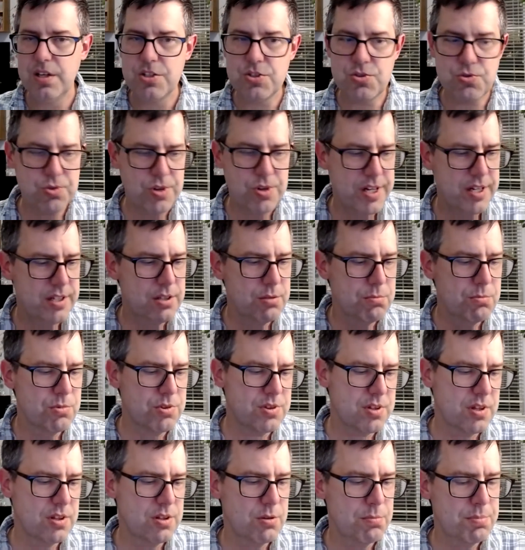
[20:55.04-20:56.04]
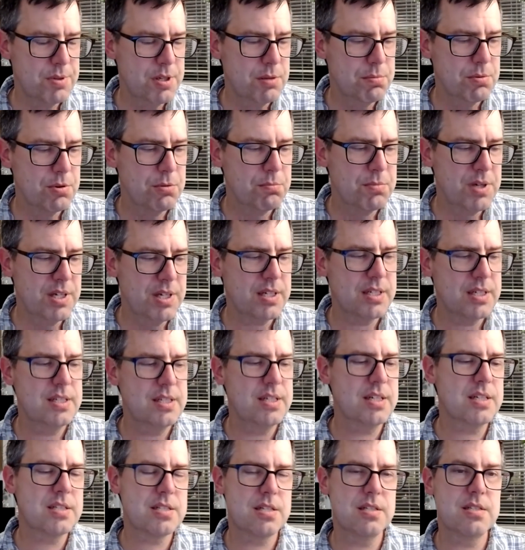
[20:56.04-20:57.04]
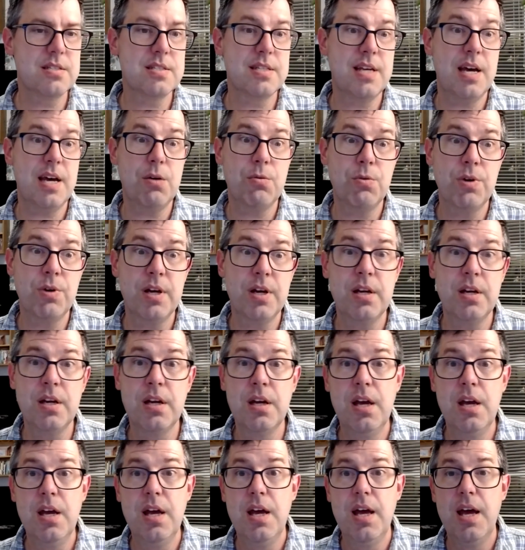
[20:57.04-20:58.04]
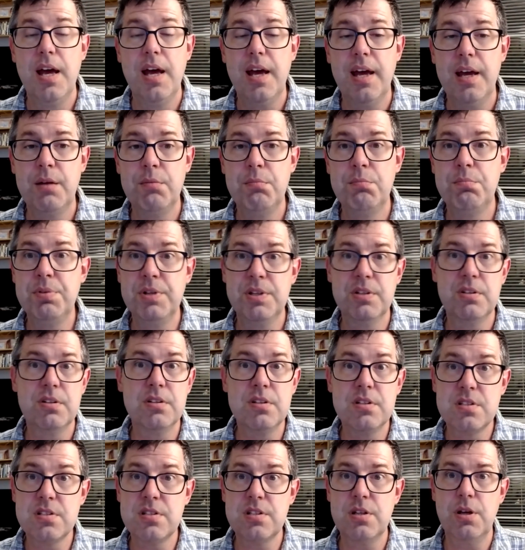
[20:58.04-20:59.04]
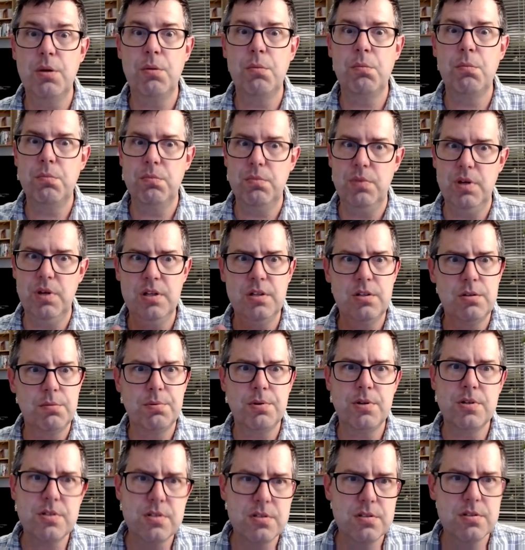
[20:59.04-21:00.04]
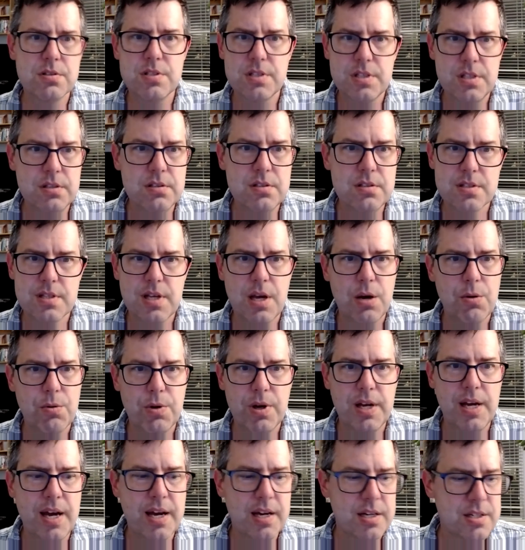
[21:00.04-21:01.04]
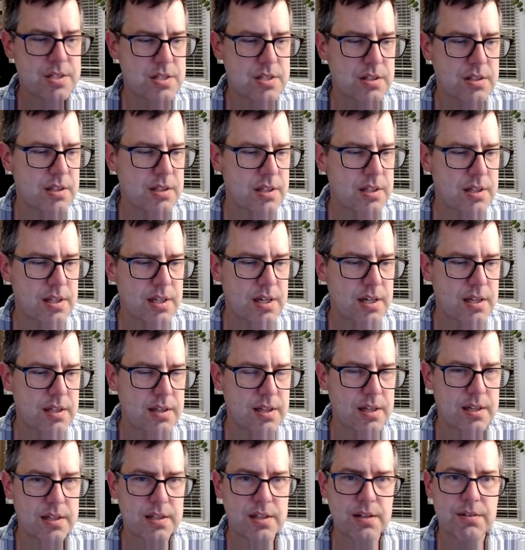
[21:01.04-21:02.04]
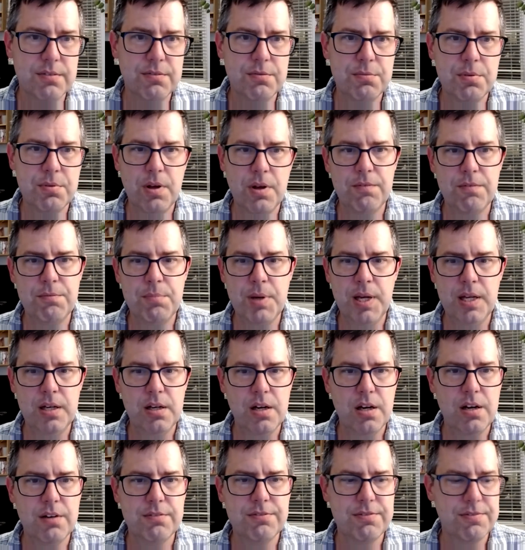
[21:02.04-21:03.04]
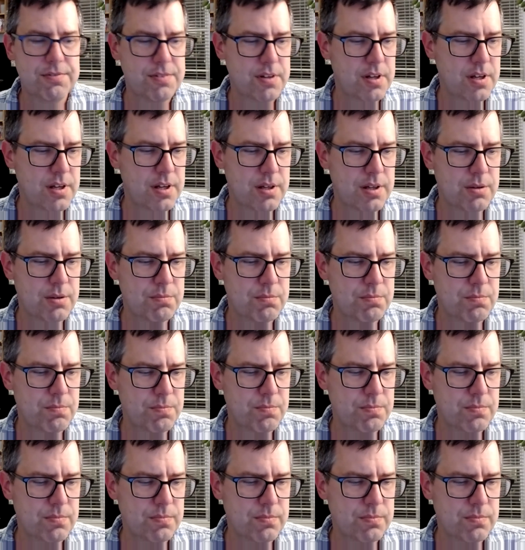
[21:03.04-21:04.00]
trade them with other people, make connections that way, and build some interpersonal skills that way, actually, that have paid off. And